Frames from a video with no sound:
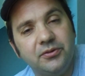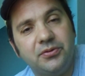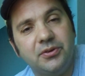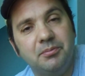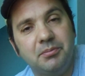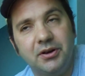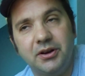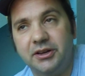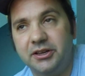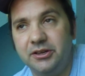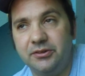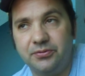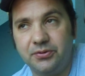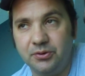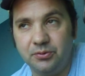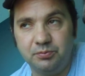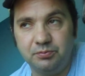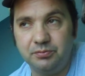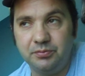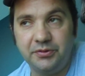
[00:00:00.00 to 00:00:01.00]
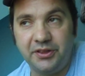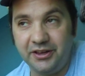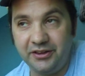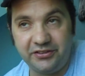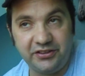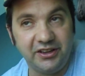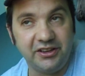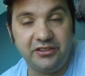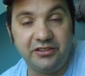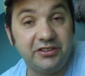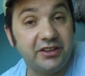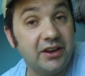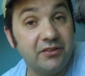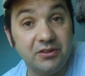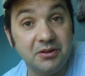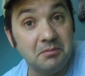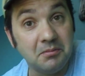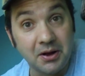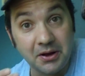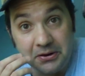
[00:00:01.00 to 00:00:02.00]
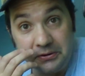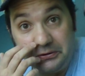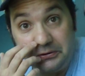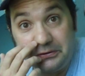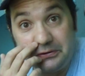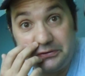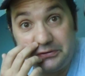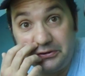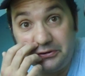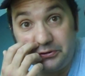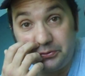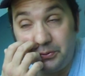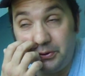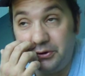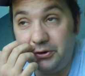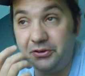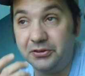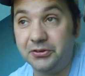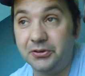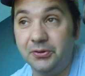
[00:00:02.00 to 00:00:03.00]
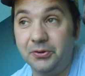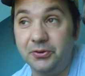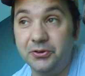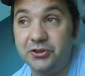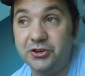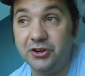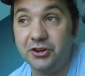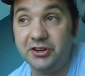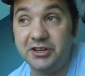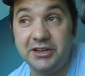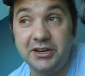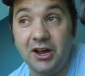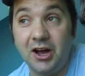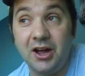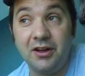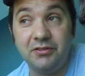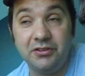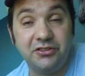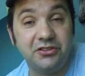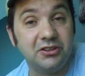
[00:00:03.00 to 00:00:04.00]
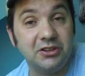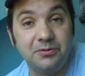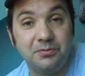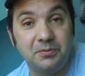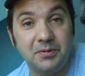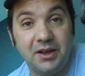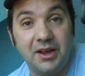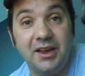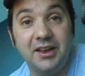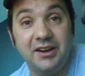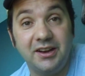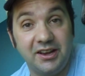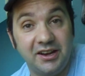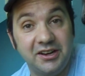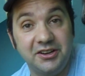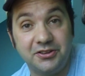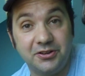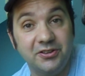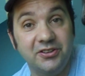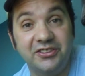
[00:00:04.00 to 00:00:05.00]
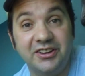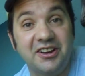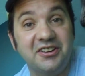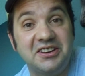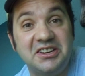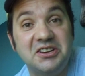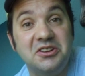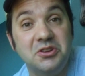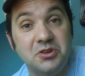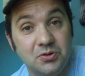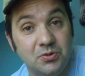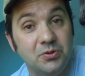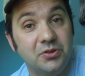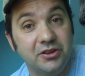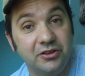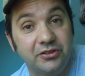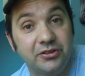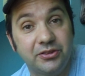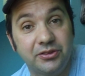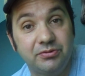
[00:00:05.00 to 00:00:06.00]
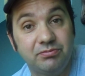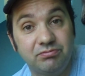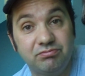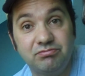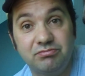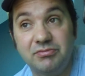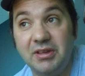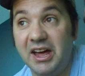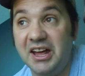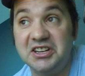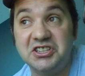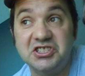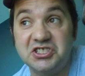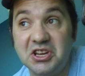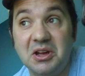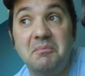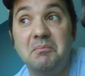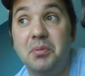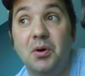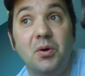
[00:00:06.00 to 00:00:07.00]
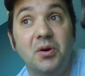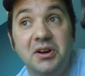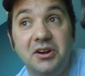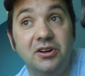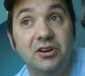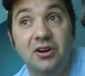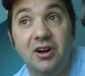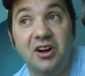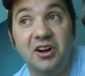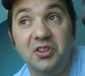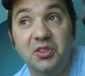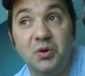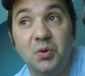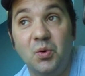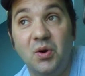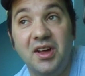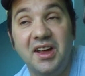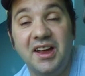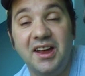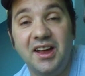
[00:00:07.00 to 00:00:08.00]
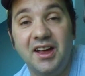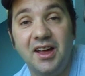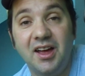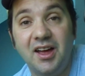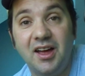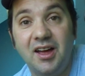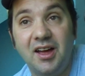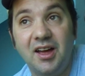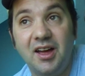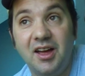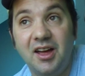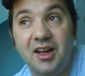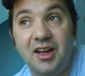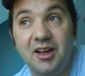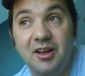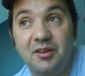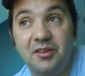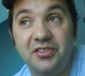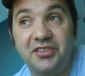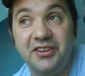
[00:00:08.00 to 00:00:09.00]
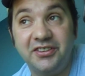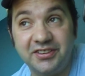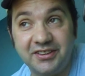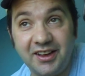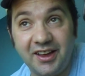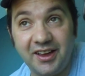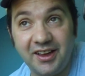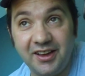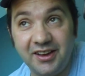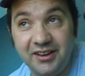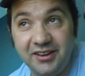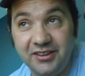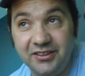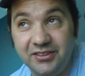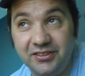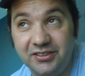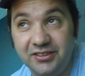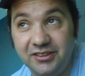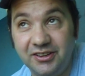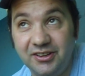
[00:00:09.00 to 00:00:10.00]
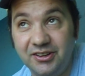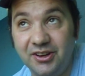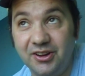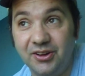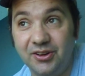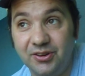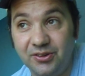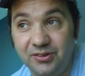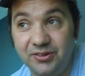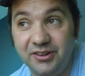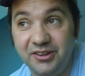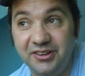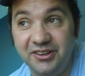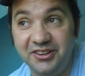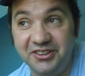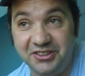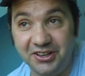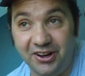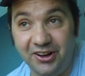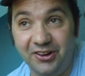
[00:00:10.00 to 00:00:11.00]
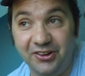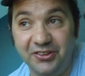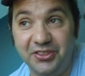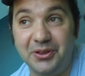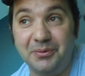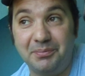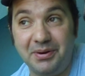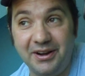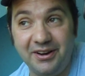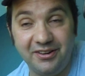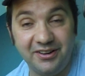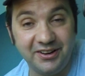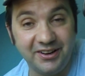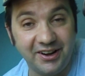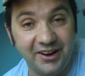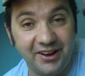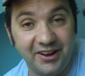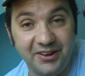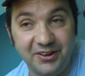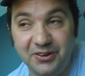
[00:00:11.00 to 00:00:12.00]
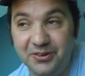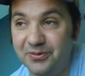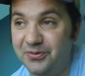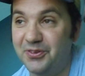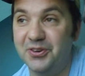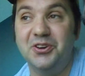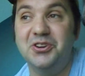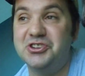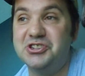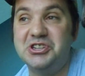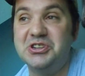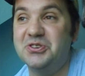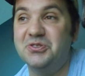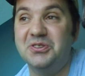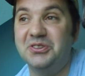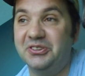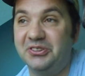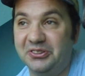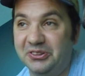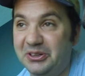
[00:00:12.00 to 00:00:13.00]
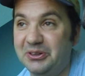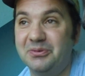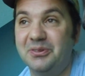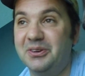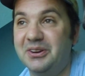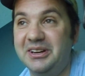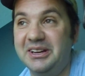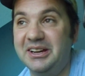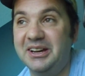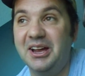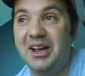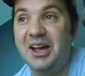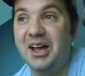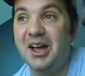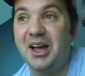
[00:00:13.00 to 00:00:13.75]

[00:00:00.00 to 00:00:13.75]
for Bucky for, they say, 7 months, since Winter Soldier. He obviously, and it turns out he knew this at some point along the way. This guy is, an adult, a paragon of virtue and liberty.